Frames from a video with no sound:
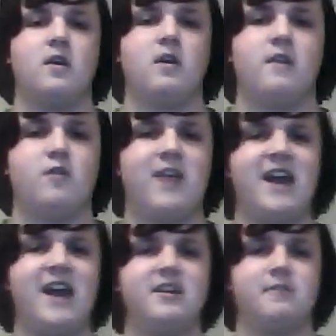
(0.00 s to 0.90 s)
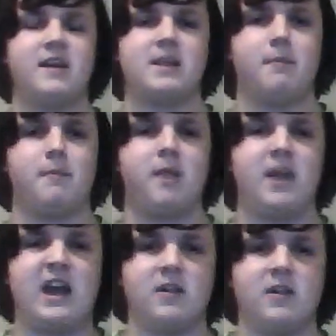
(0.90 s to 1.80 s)
For an added effect that might
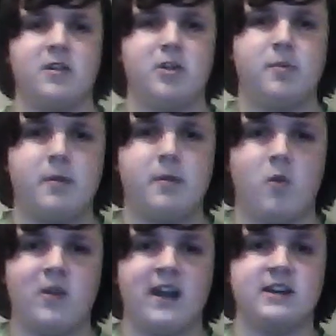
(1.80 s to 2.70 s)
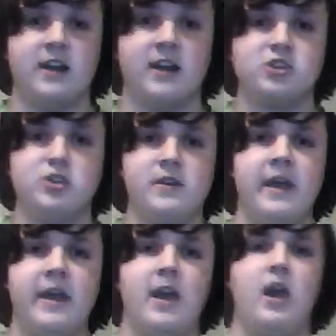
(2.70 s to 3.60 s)
make it a little bit more like a dungeon,
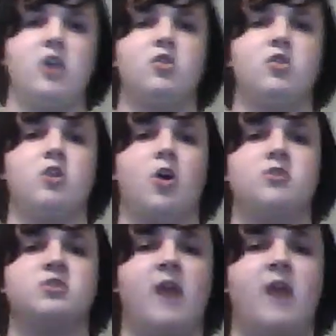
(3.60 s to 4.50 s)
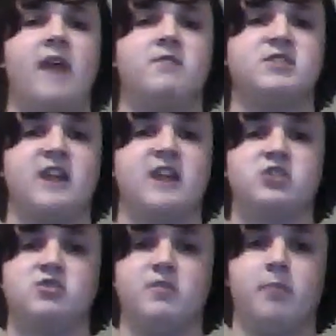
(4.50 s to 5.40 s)
you could also have the
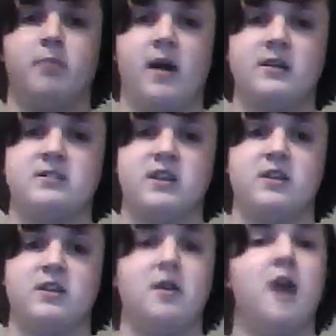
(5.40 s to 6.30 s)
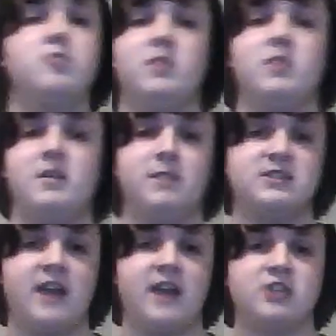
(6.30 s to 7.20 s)
statues of bugs not really be
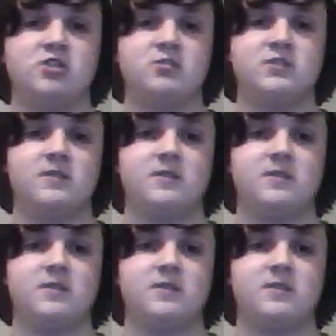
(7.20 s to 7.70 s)
statues.